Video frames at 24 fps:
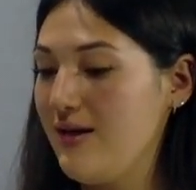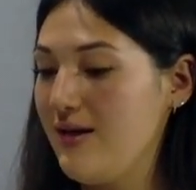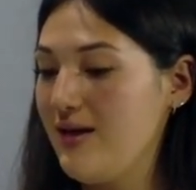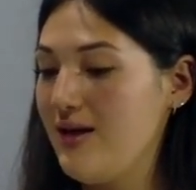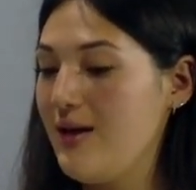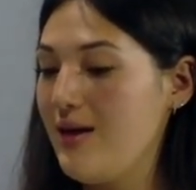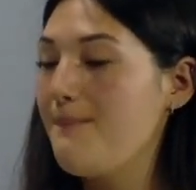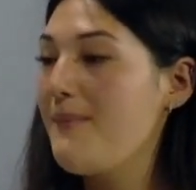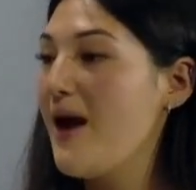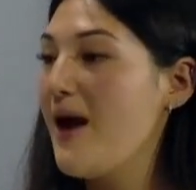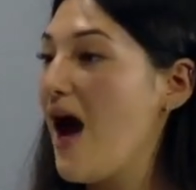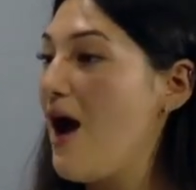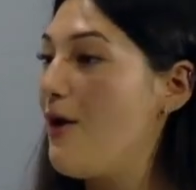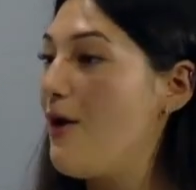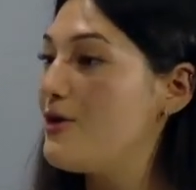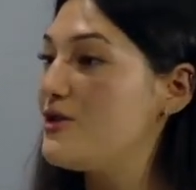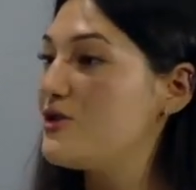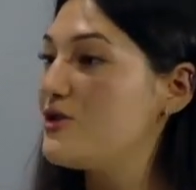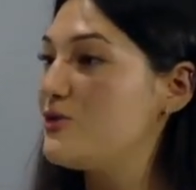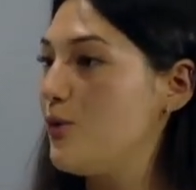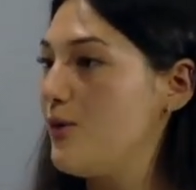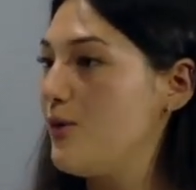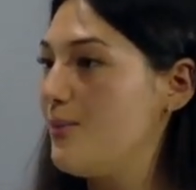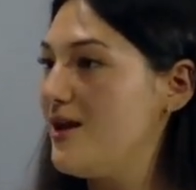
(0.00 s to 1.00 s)

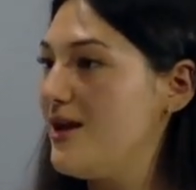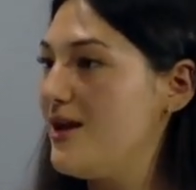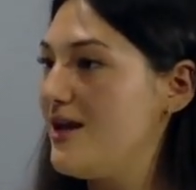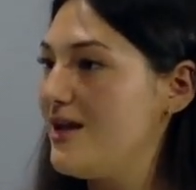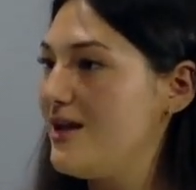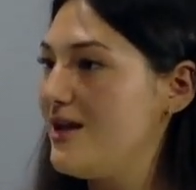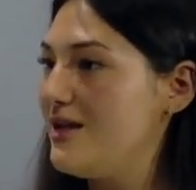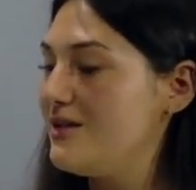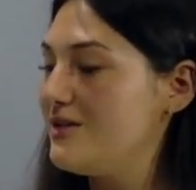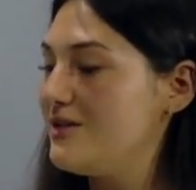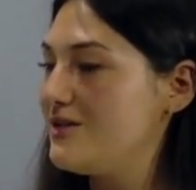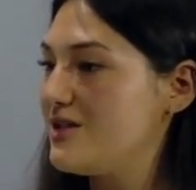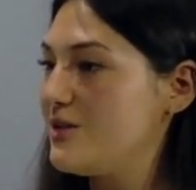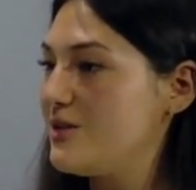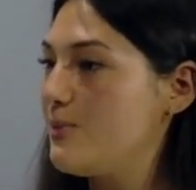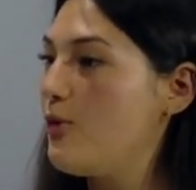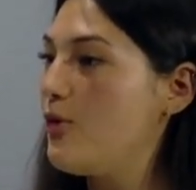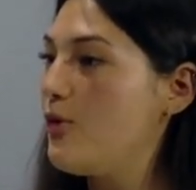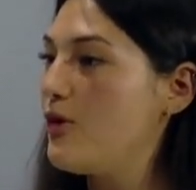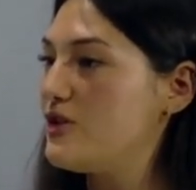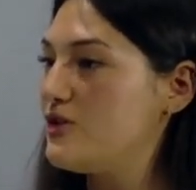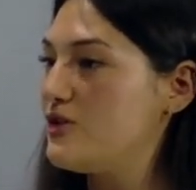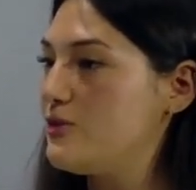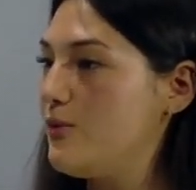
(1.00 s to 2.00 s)
empowers women and
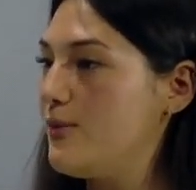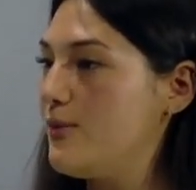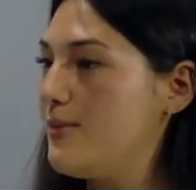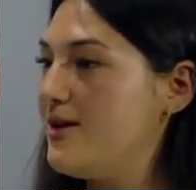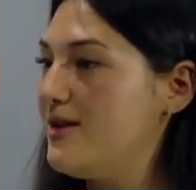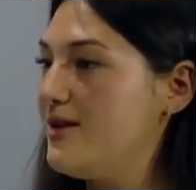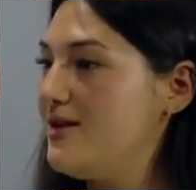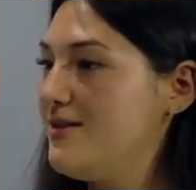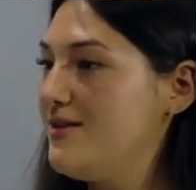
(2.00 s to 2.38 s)
supports women?